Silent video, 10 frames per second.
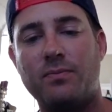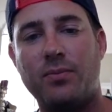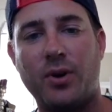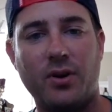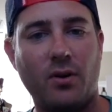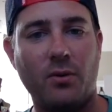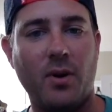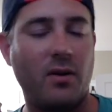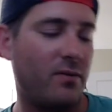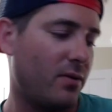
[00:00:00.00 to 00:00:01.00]
but it only
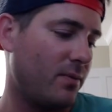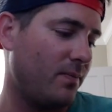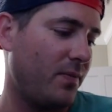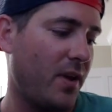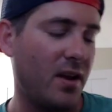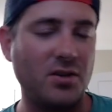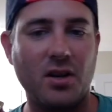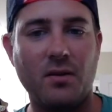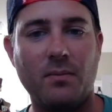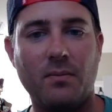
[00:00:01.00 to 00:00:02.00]
mattered for
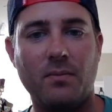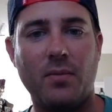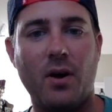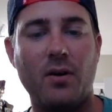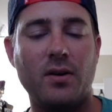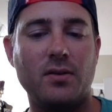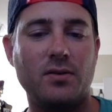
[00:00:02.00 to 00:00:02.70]
AJ and Barry.